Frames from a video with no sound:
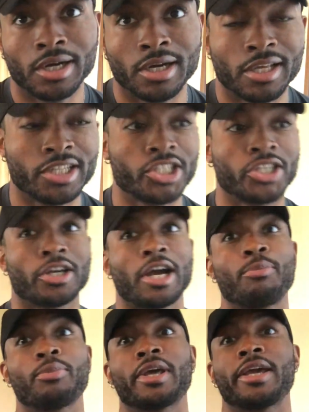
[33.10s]
This year
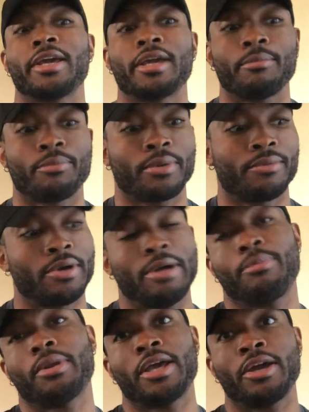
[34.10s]

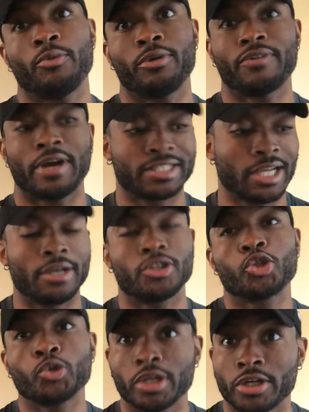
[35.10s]
I signed a
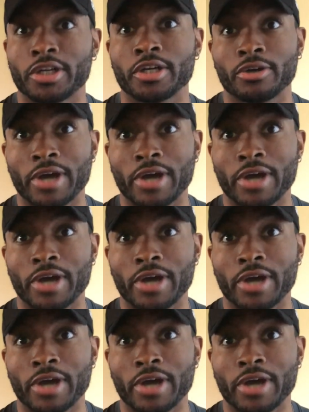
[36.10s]
2-year deal